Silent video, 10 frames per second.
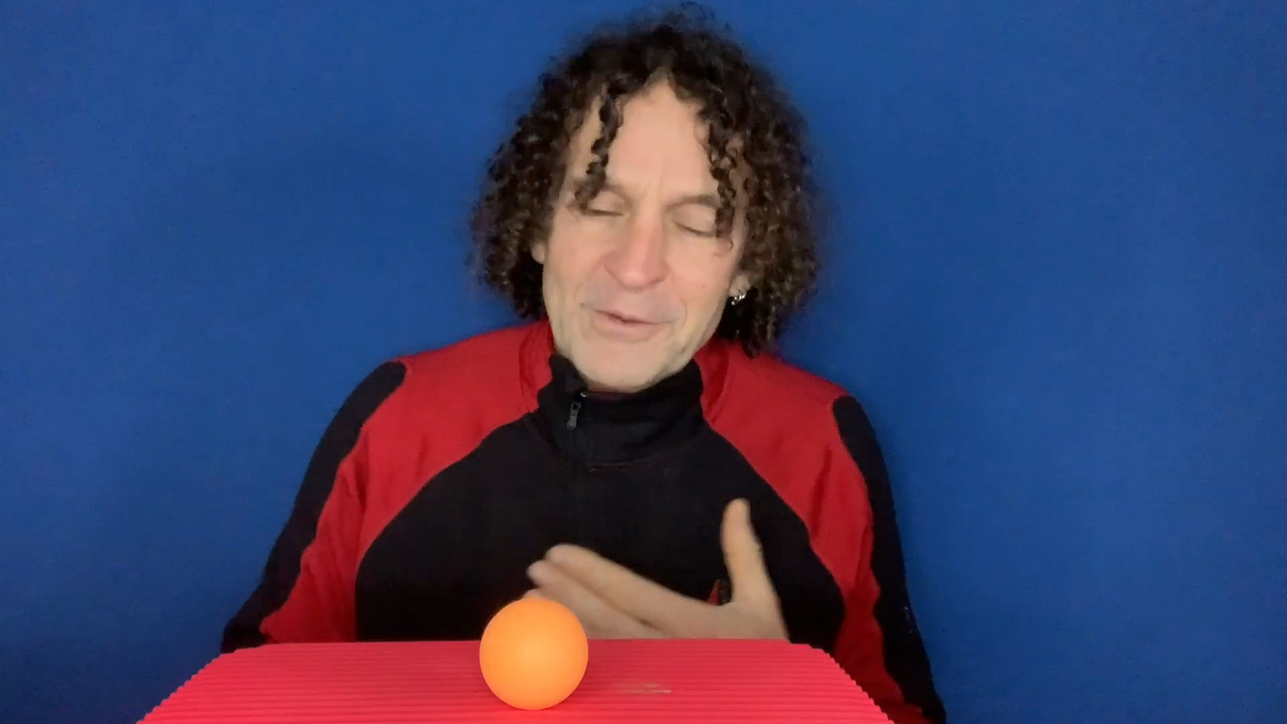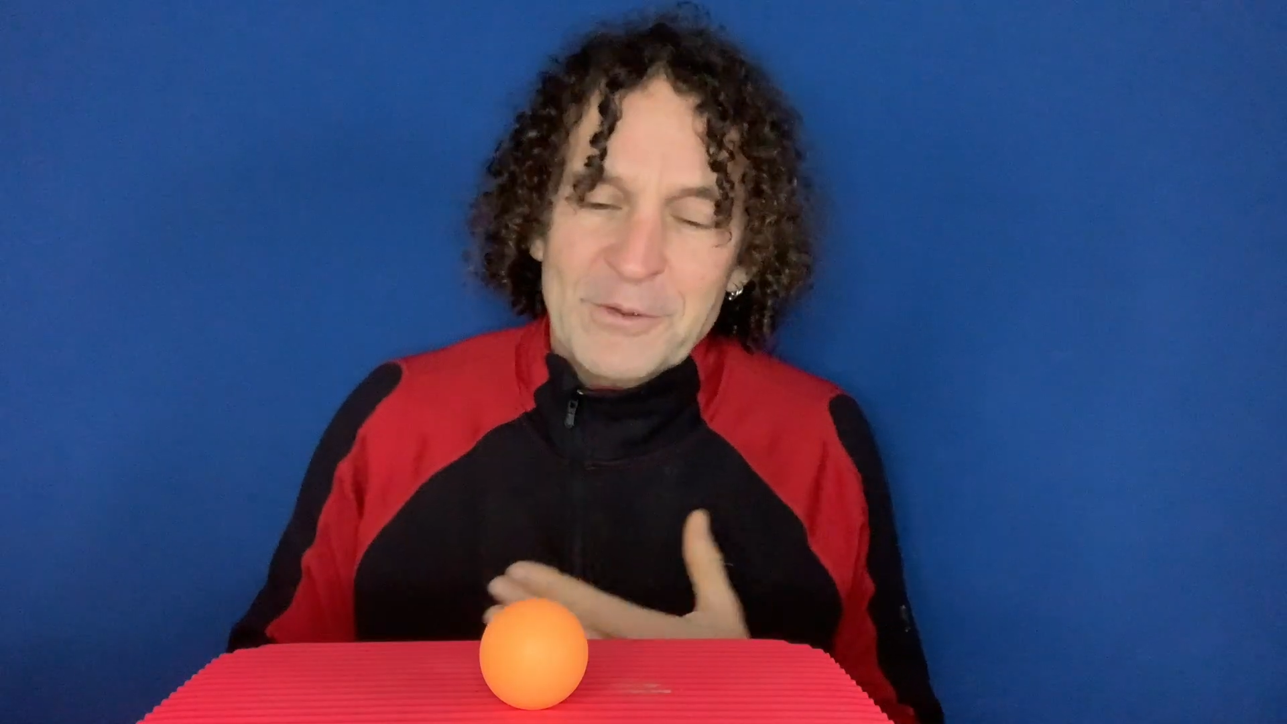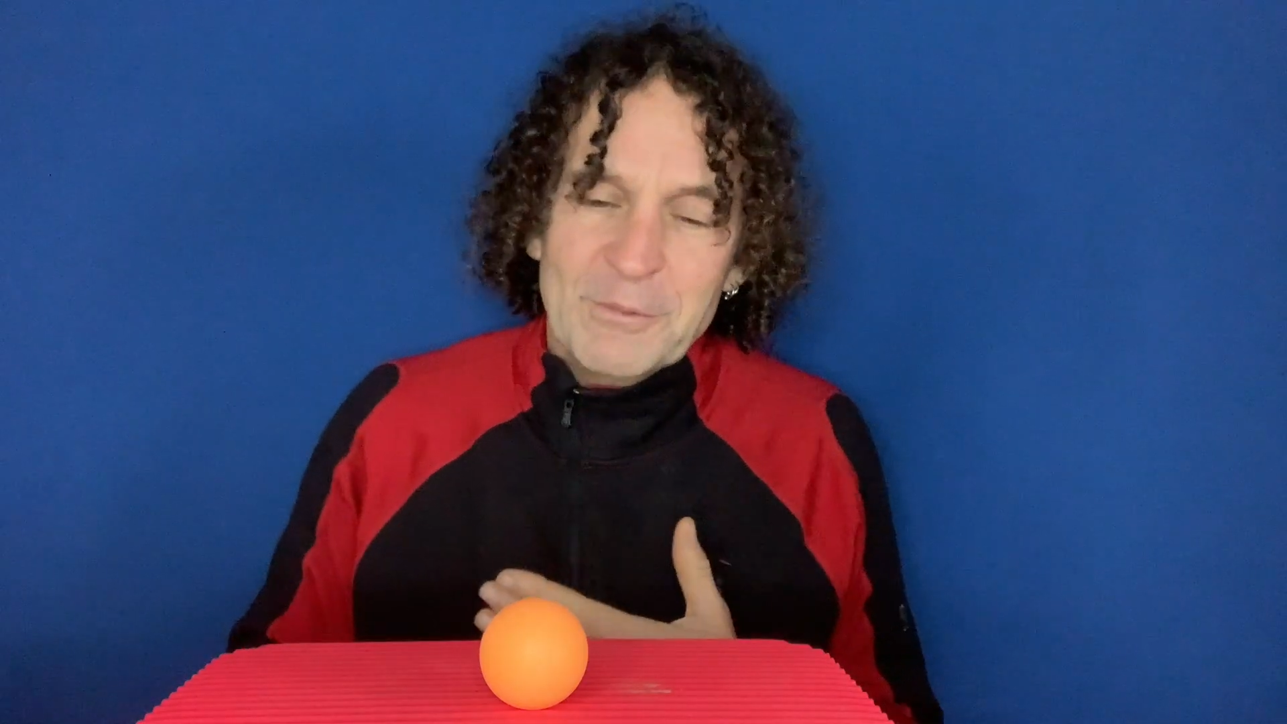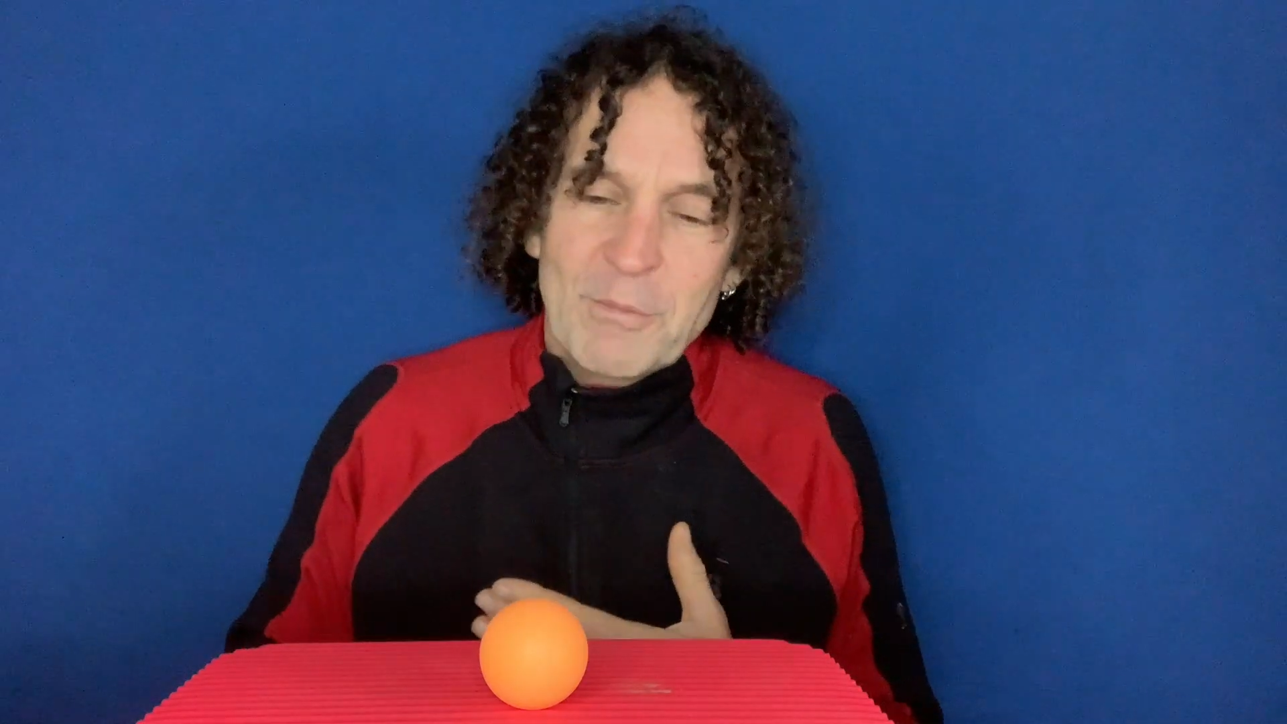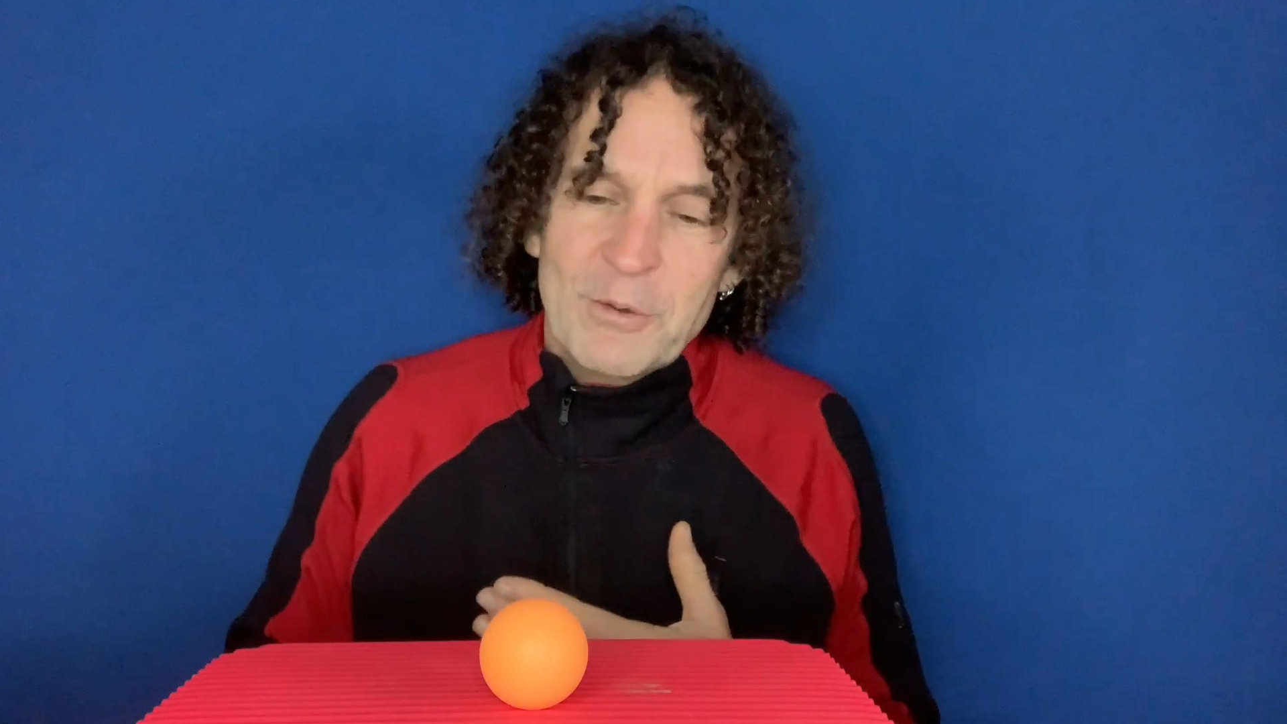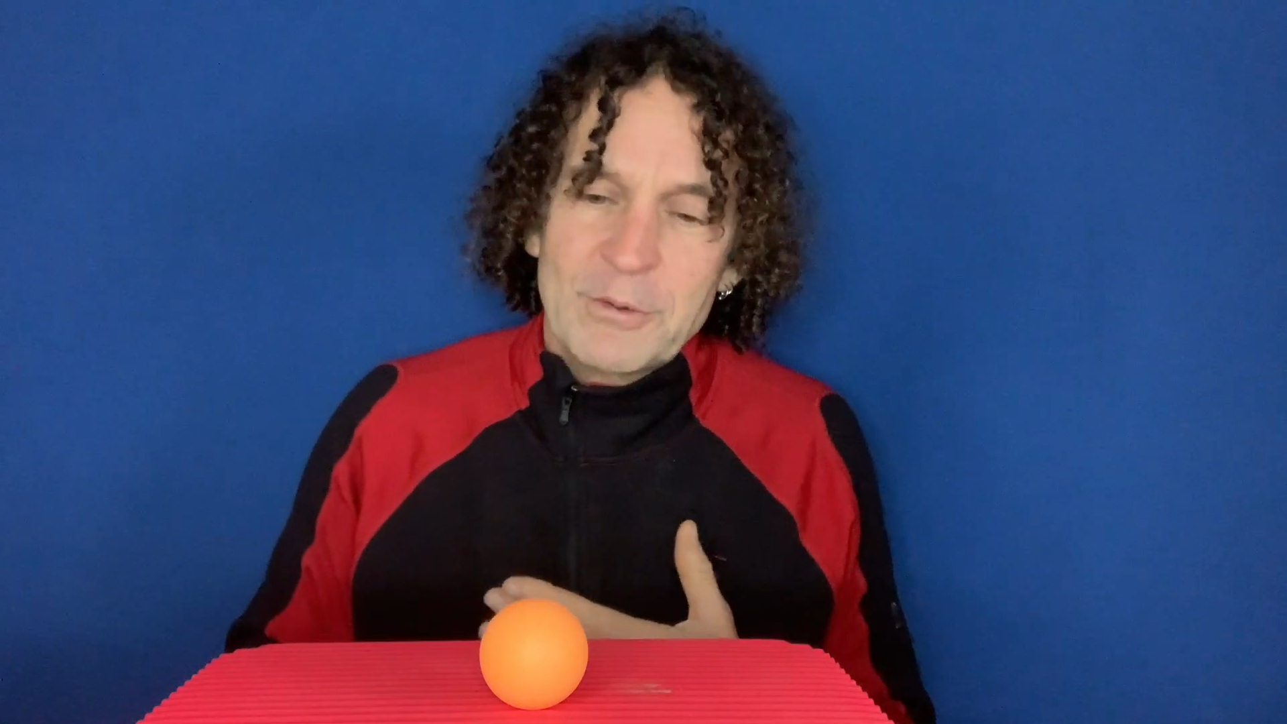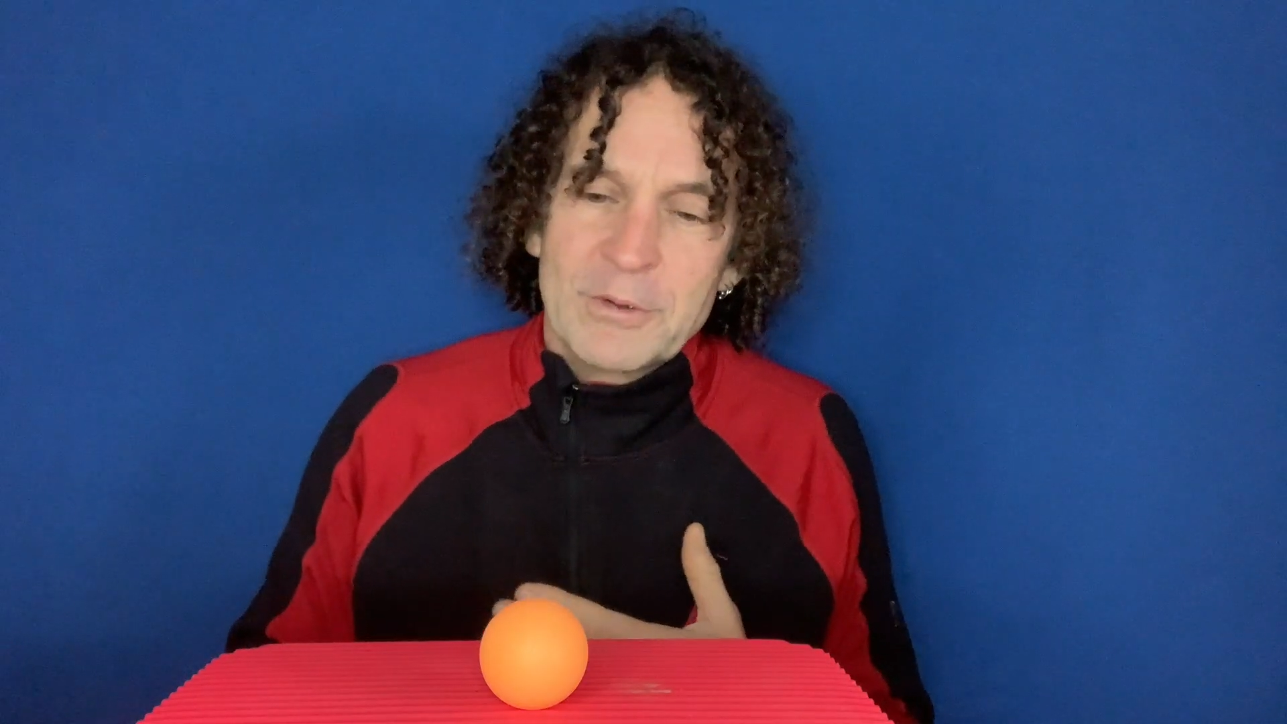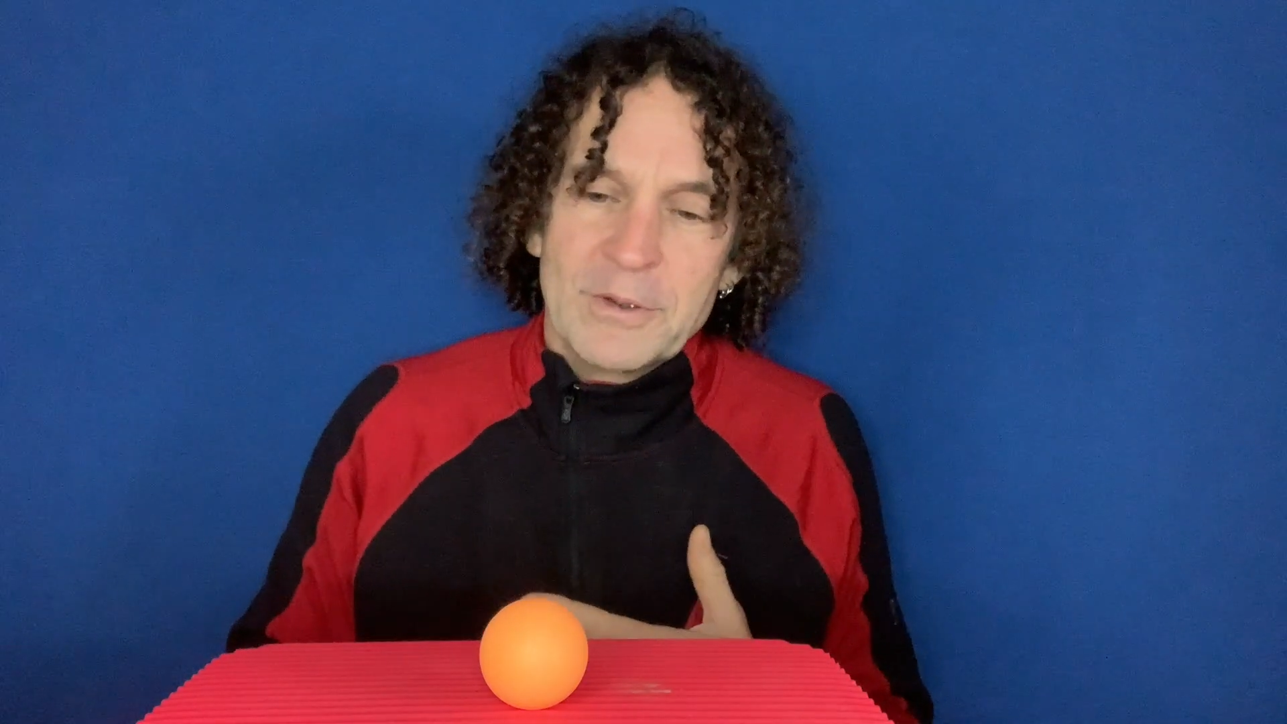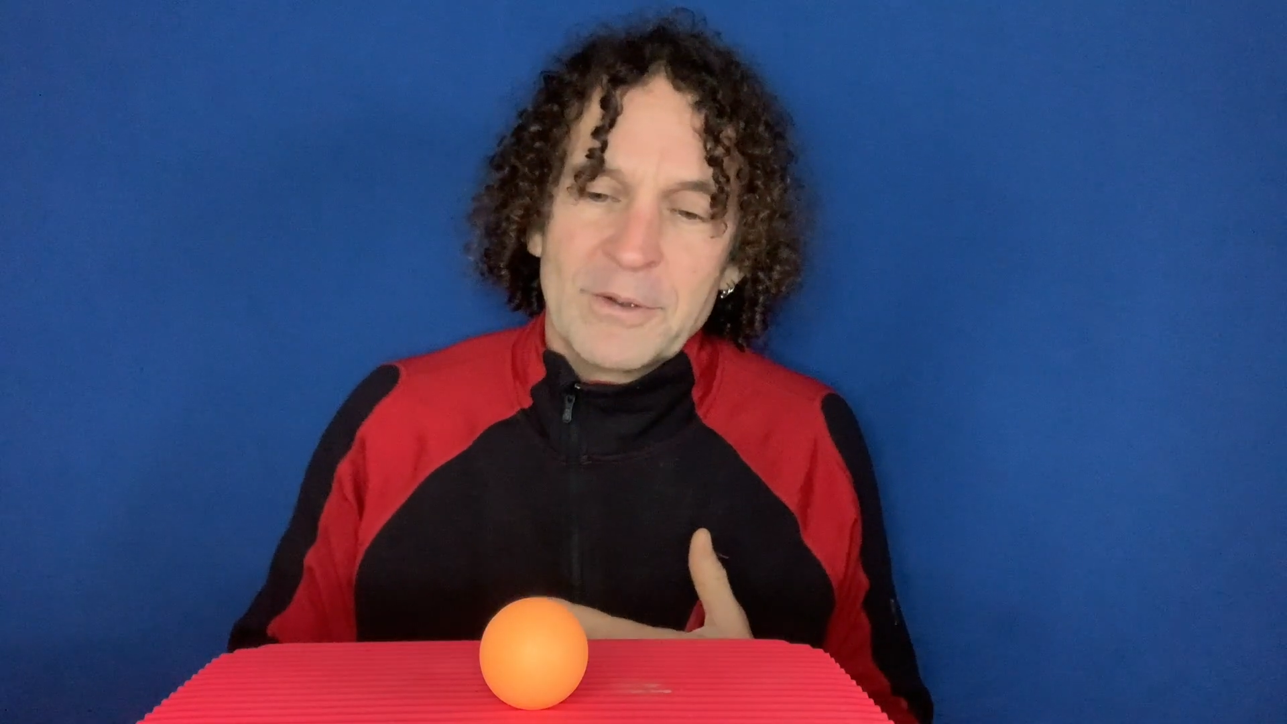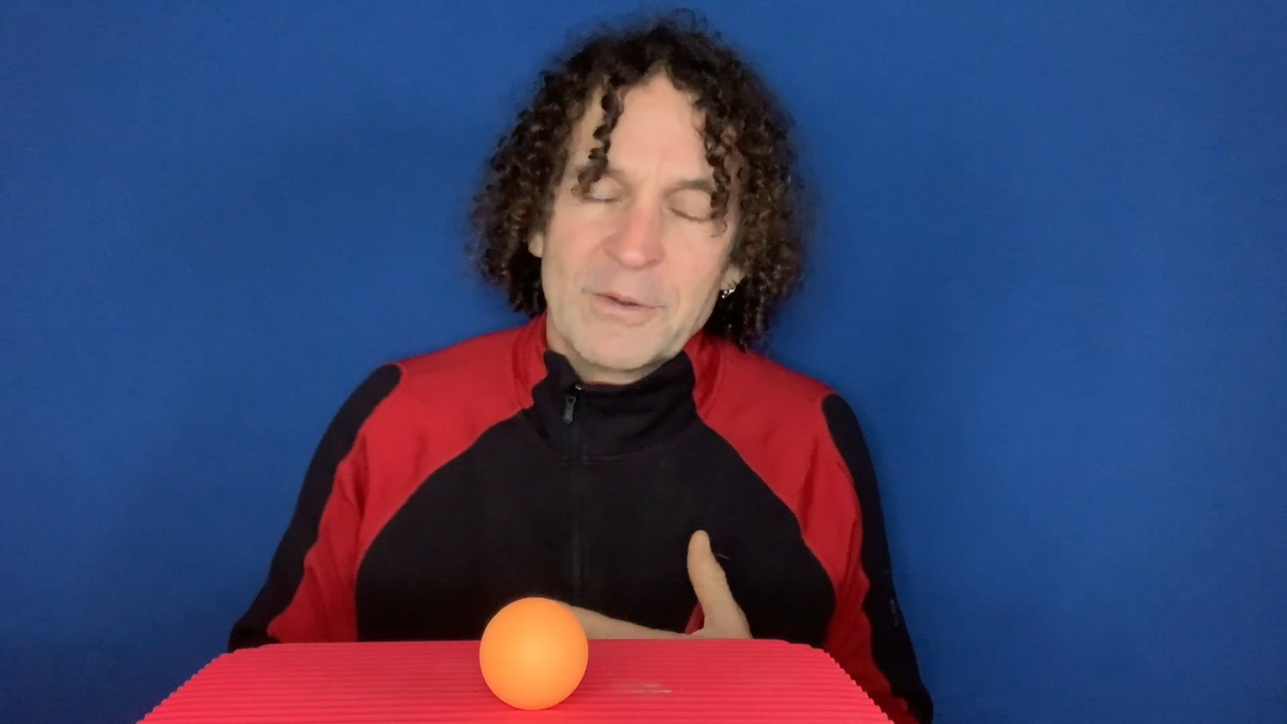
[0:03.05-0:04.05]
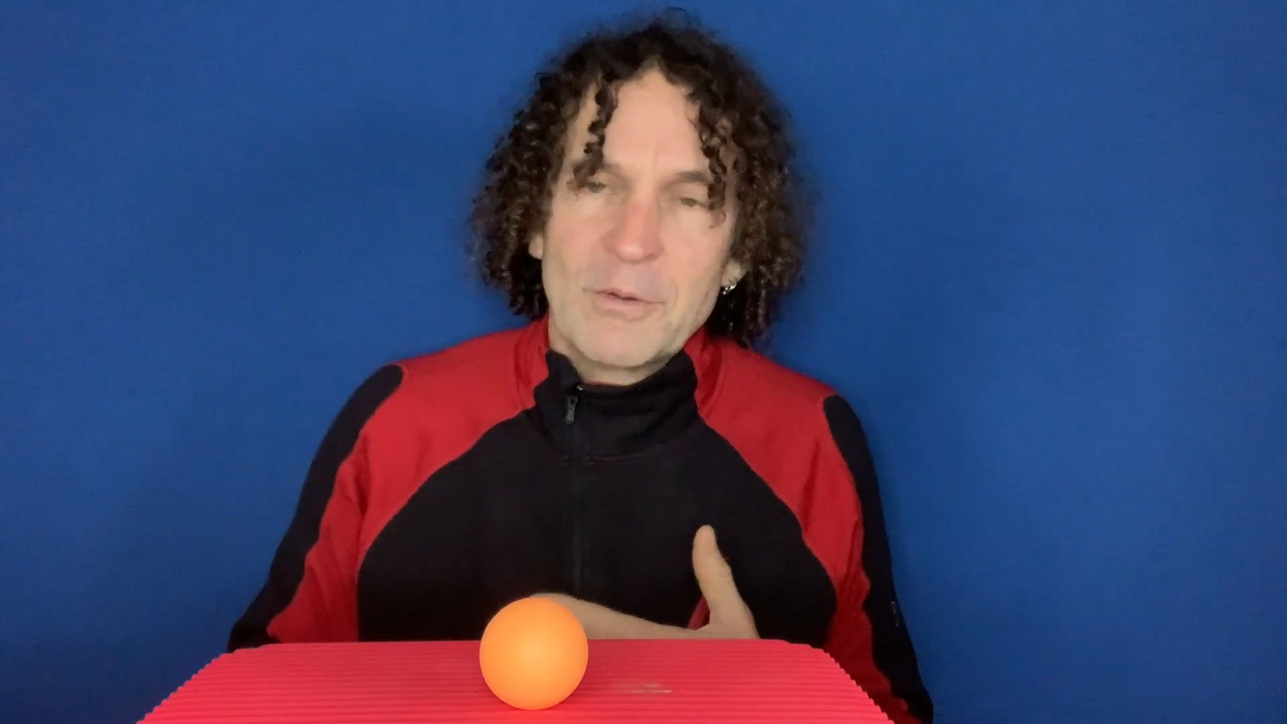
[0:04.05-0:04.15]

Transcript: its motion